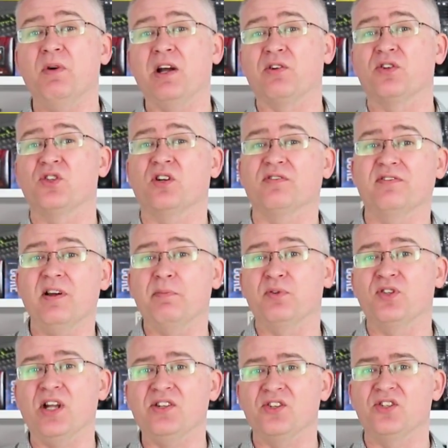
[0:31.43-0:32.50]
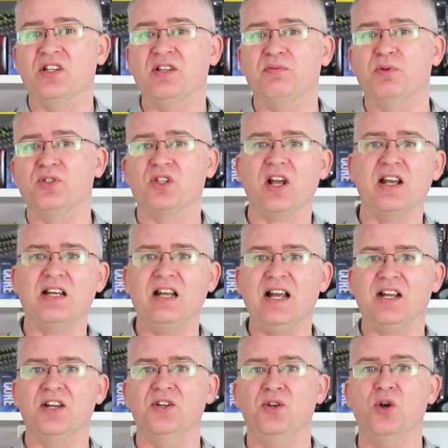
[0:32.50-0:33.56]
Microsoft representative was kind of
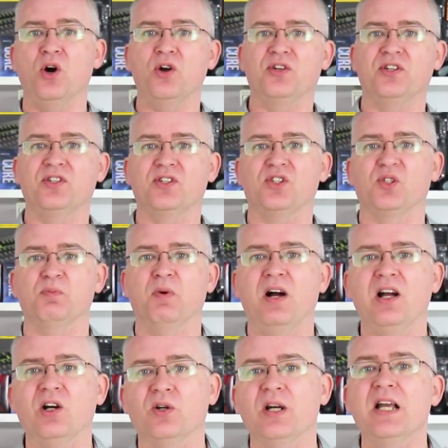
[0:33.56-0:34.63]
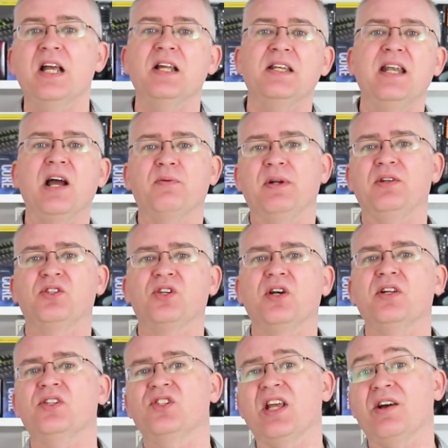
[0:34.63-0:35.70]
like a nod and a smile. Now, it
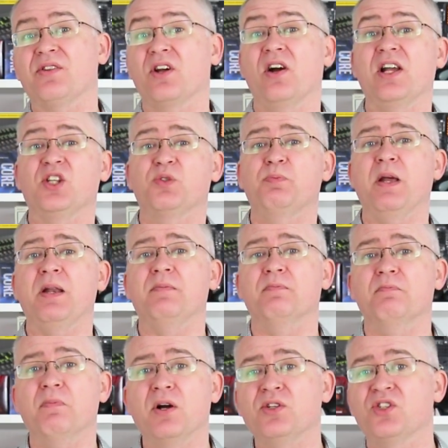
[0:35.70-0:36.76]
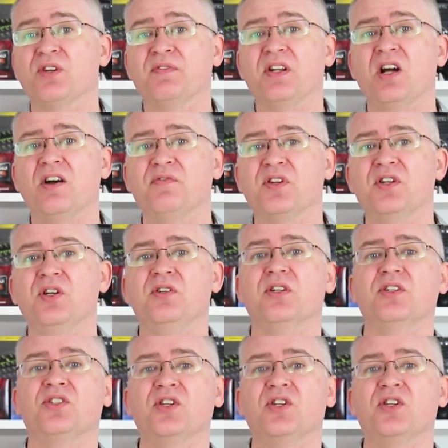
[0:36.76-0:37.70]
turns out that I spent most of an afternoon at